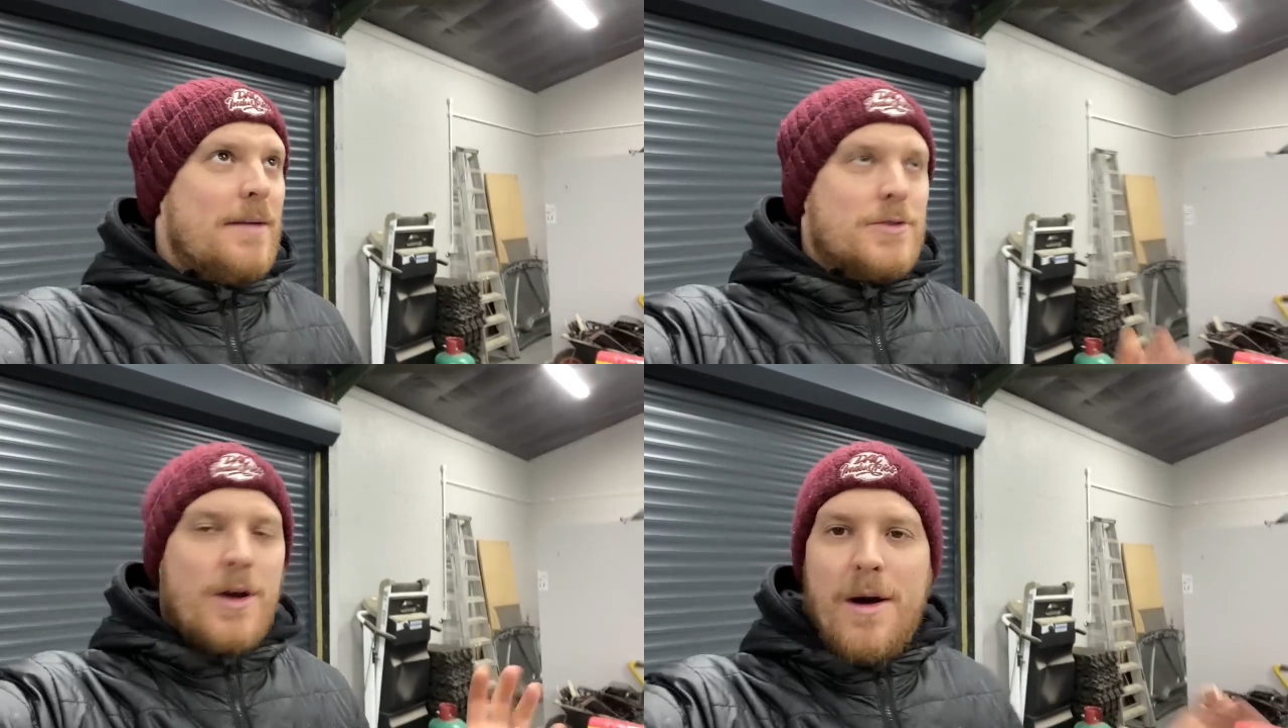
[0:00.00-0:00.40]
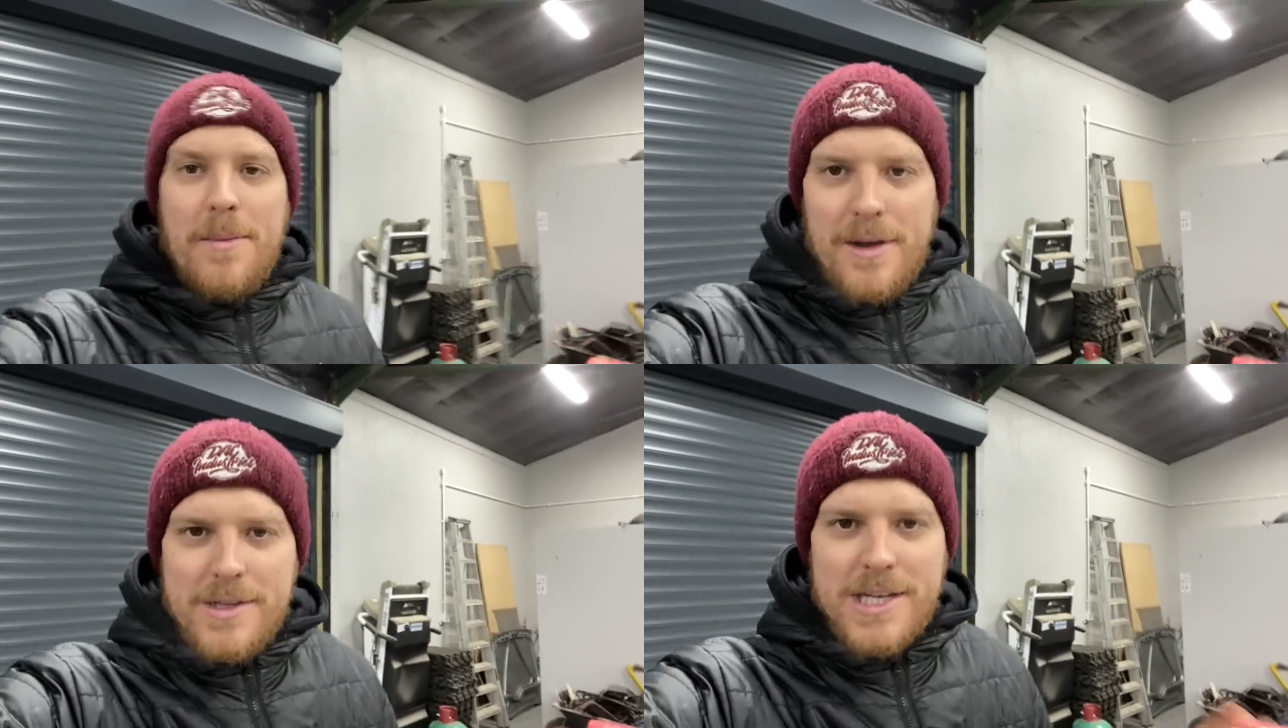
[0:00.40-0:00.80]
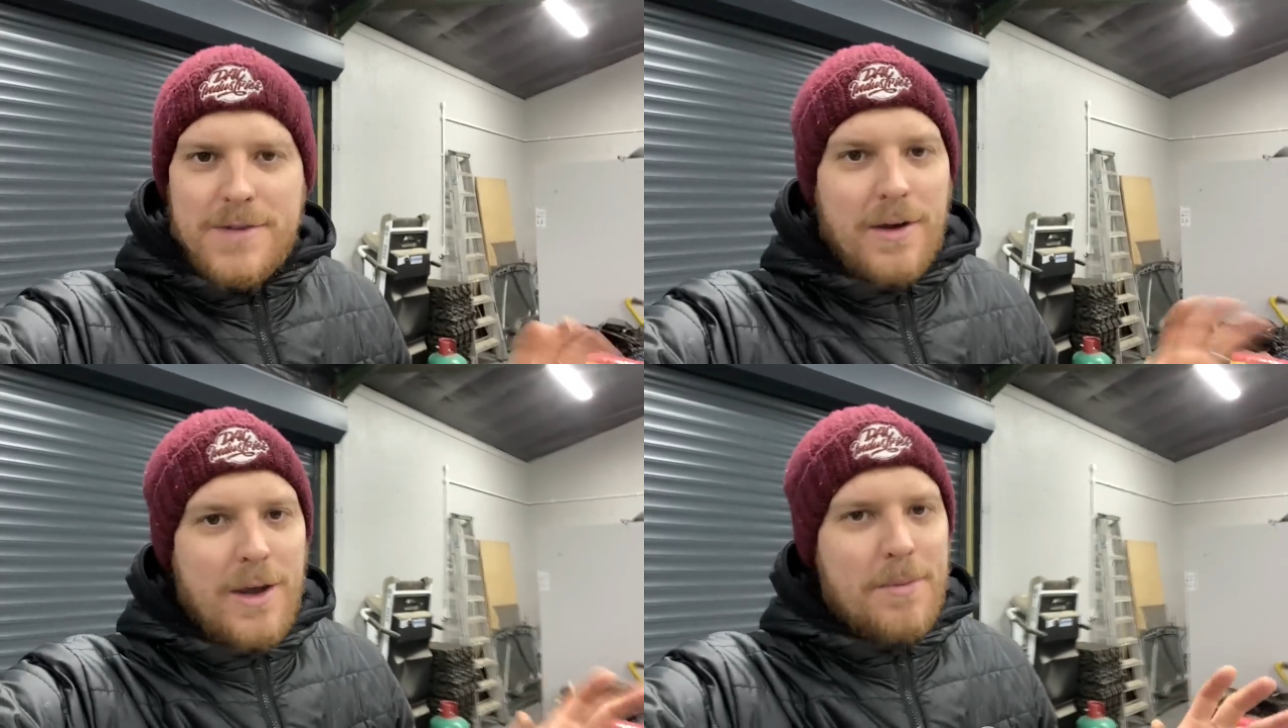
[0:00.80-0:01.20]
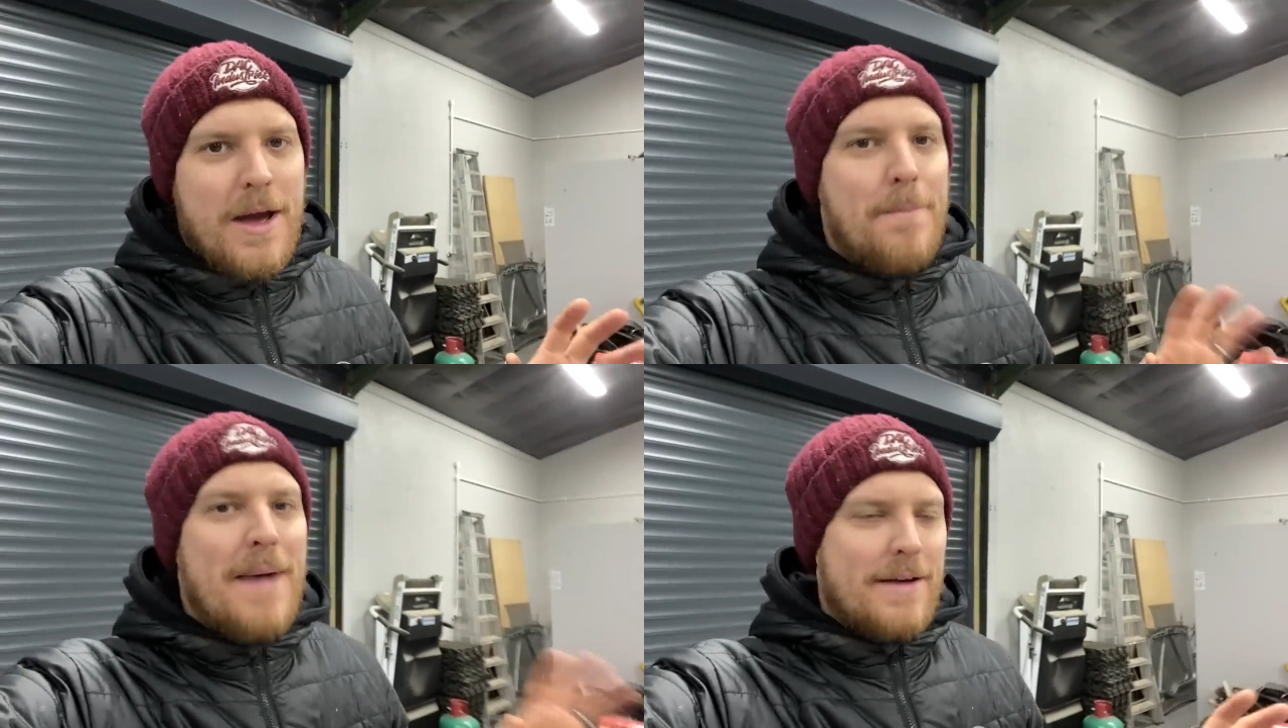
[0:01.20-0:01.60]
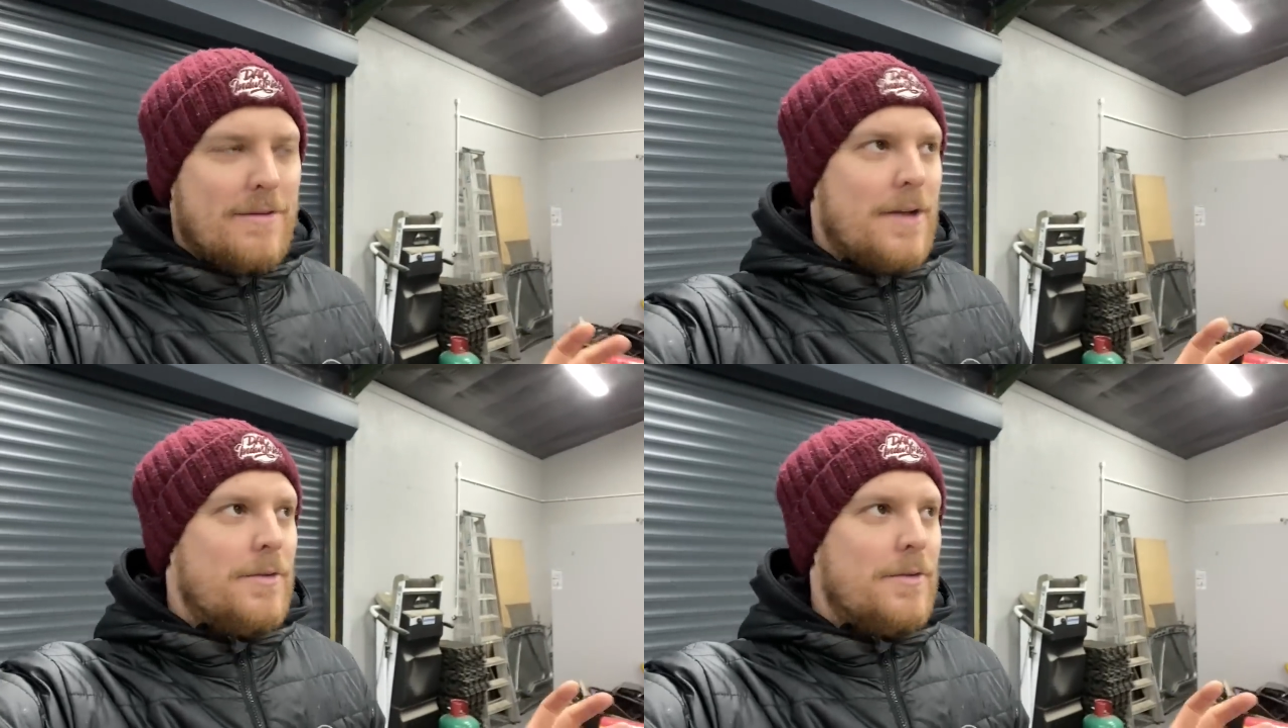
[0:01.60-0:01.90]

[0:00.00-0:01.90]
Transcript: So apologies for a little bit of background